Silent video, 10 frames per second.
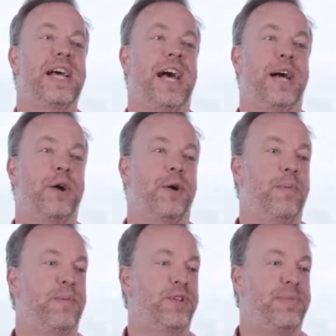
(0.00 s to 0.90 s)

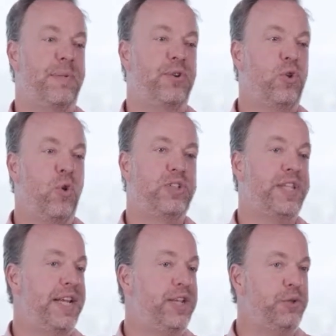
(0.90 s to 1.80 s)
um, to be able to launch
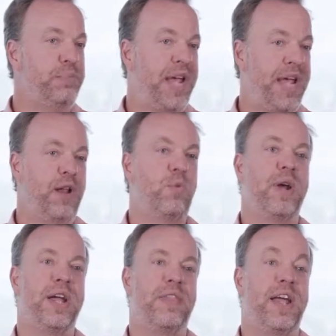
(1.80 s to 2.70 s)
that in Japan
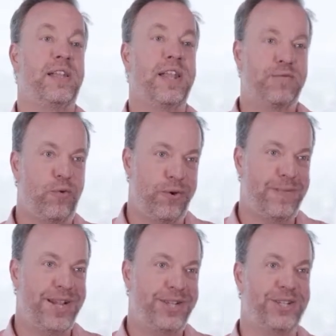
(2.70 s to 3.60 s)
where they love
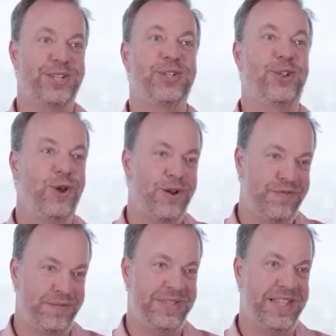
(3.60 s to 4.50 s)
automation and to learn
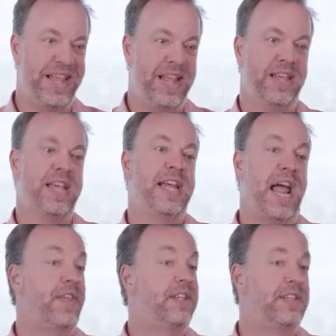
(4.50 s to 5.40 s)
from it there
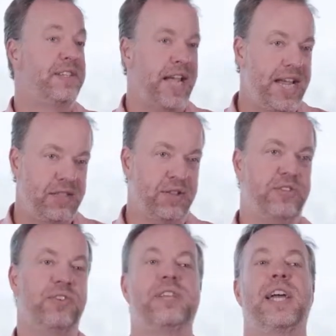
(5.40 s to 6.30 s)
and then to take
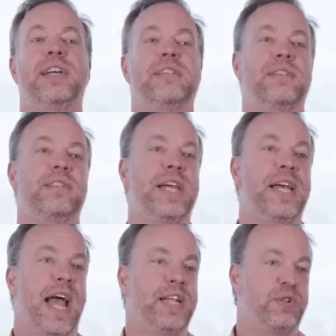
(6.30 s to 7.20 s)
those use cases
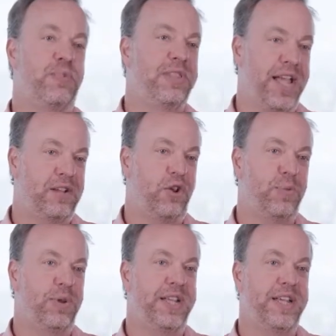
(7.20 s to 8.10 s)
and to spread that
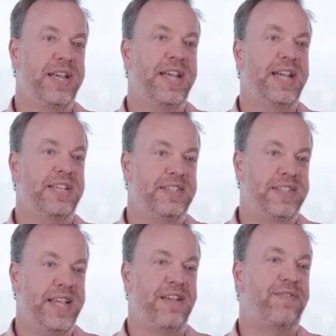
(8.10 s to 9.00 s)
globally is
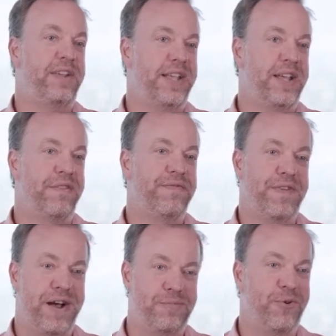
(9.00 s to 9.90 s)
definitely a
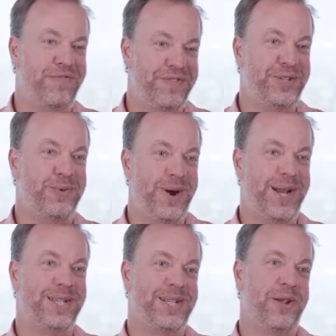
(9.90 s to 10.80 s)
far more efficient
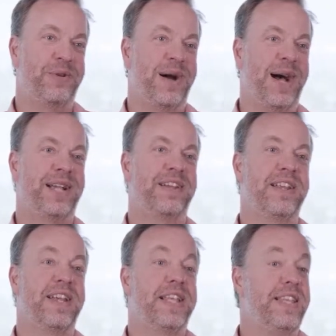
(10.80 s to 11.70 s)
way to, to go to
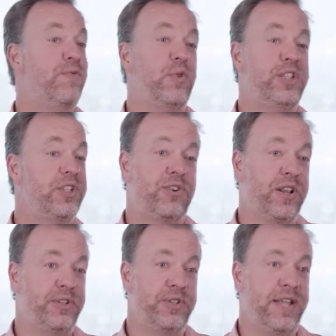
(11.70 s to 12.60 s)
market than if we just
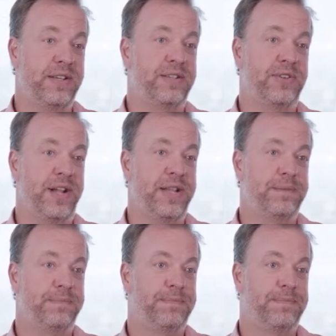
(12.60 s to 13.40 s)
try to do that in Australia.